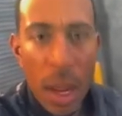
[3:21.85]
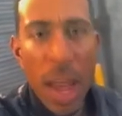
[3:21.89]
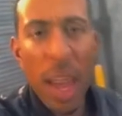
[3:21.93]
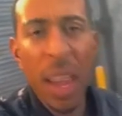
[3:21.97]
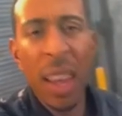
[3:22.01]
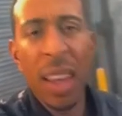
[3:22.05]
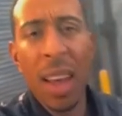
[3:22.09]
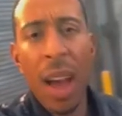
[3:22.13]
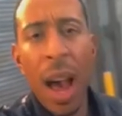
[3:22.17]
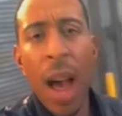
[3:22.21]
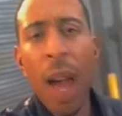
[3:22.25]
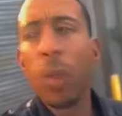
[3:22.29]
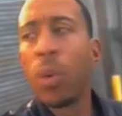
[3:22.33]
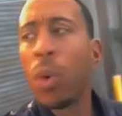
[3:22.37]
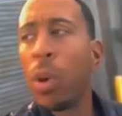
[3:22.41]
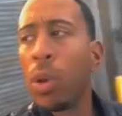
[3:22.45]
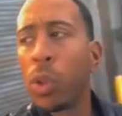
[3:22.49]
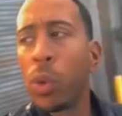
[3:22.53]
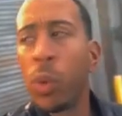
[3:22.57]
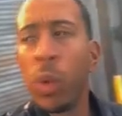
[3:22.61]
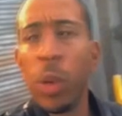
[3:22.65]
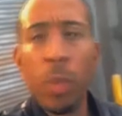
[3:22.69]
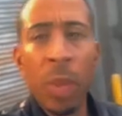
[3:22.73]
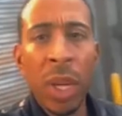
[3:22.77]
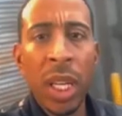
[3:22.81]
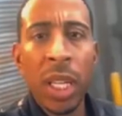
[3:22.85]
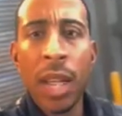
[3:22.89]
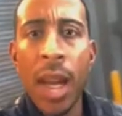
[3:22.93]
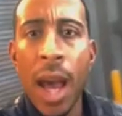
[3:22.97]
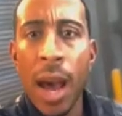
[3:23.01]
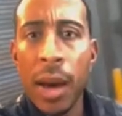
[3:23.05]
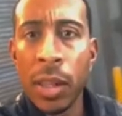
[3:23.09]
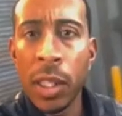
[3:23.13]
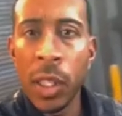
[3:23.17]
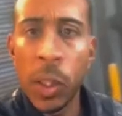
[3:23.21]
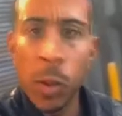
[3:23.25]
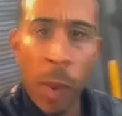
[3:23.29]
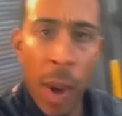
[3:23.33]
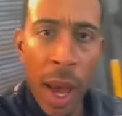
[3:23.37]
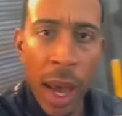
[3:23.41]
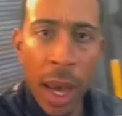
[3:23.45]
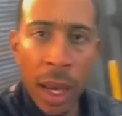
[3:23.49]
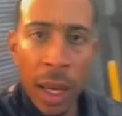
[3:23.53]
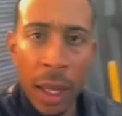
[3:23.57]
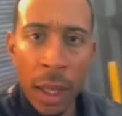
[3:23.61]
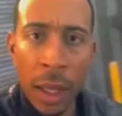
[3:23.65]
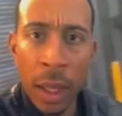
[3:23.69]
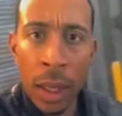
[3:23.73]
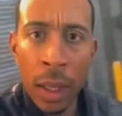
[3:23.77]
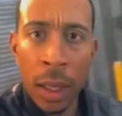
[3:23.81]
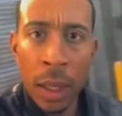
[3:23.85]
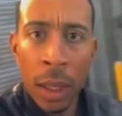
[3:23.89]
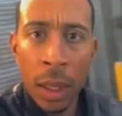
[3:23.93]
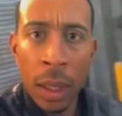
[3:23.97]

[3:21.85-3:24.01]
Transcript: That cockroach we beat down in Spain?